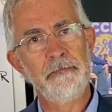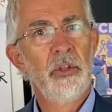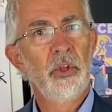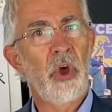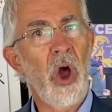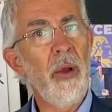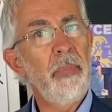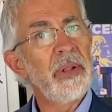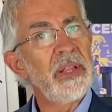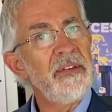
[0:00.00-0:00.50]
Look,
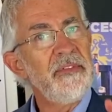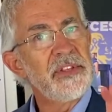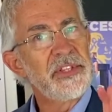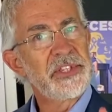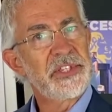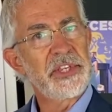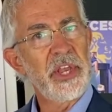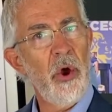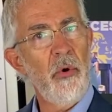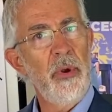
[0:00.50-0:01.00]
I believe it's
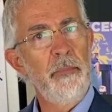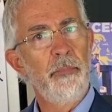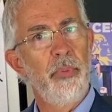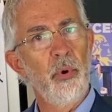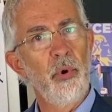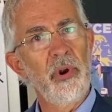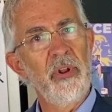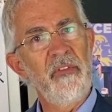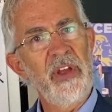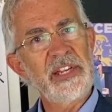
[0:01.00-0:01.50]
so
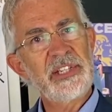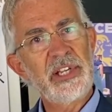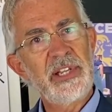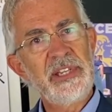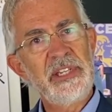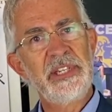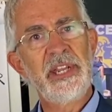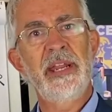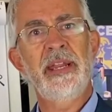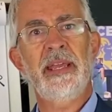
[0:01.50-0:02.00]
important. I've actually
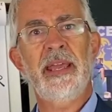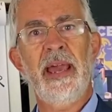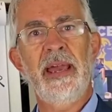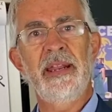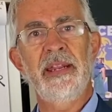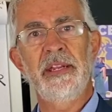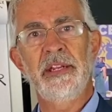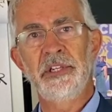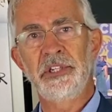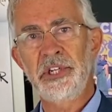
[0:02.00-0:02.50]
dedicated a